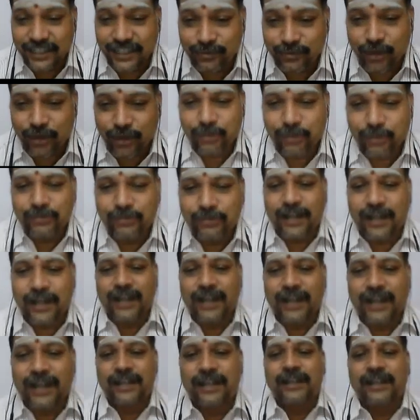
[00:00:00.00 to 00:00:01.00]
problem,
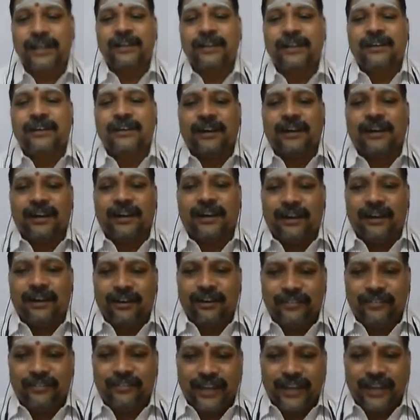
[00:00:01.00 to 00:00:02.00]
and
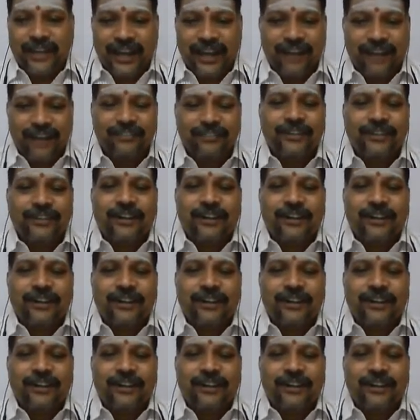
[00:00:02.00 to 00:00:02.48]
we have